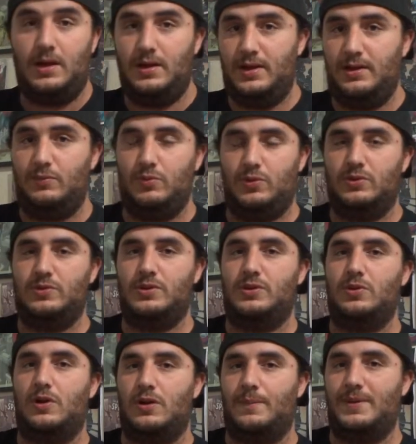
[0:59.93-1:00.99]
We'll
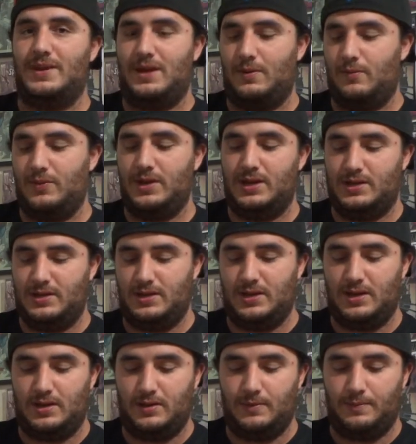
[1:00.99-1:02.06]
talk about that when we get to the
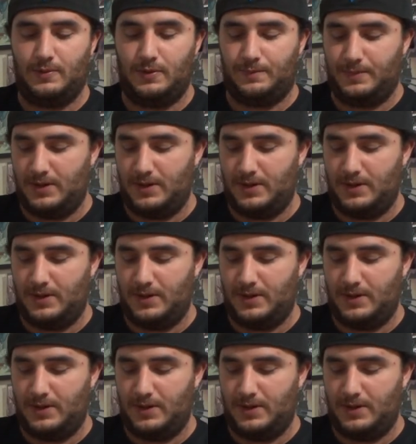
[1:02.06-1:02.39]
end of the book.